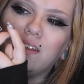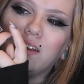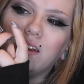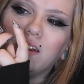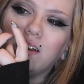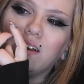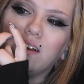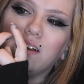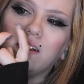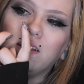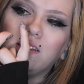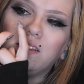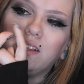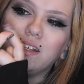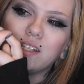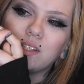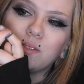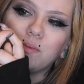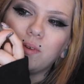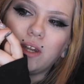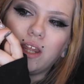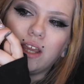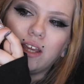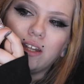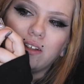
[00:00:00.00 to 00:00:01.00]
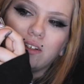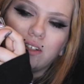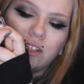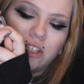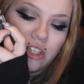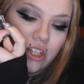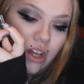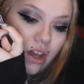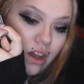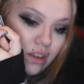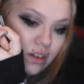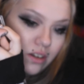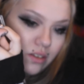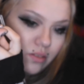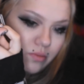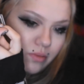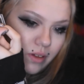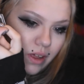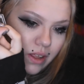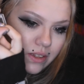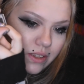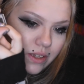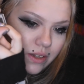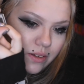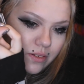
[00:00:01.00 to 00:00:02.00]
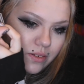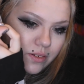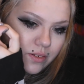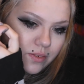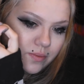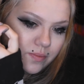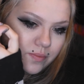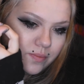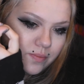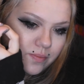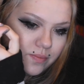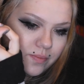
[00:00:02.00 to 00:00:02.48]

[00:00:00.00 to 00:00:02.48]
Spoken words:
This one had a ton of fallout.